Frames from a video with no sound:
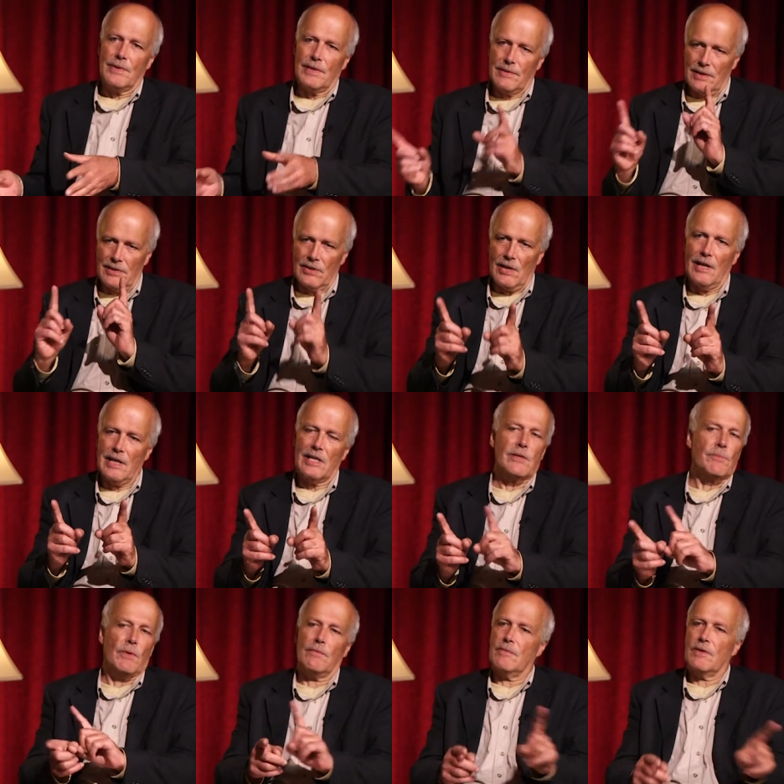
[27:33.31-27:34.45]
but the
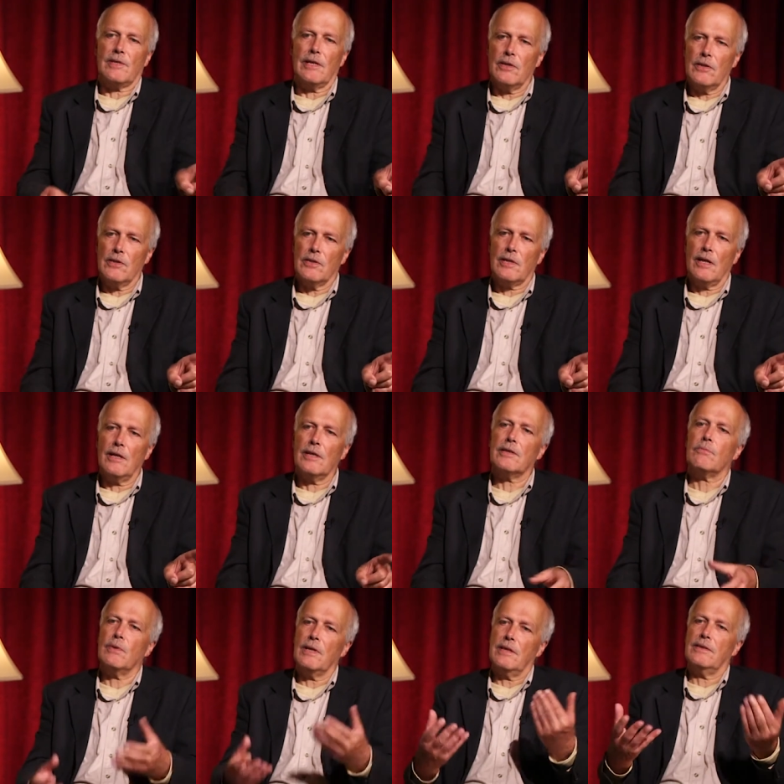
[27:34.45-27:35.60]
Zionist movement said, no, you
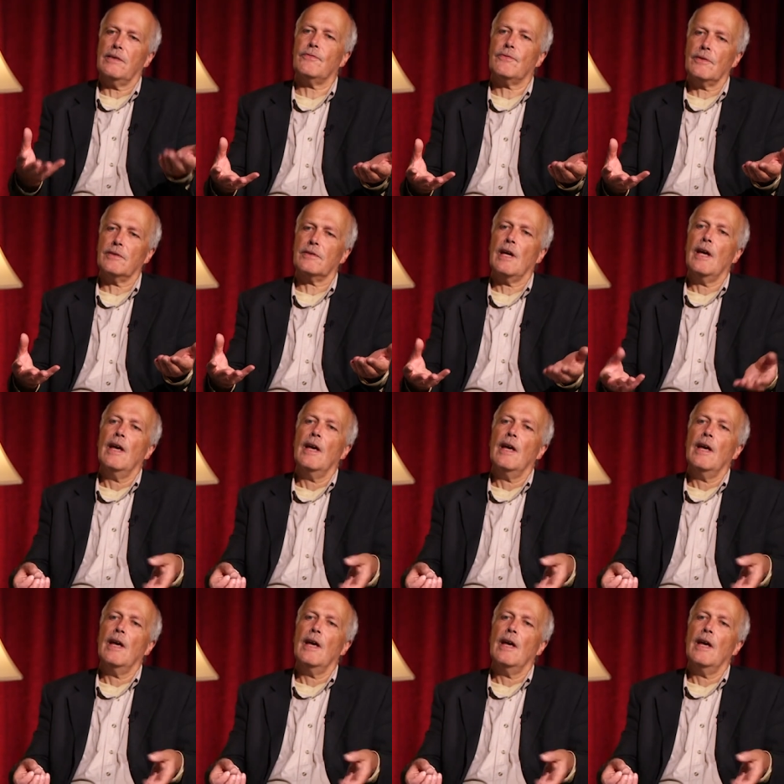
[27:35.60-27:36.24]
can't. We are different.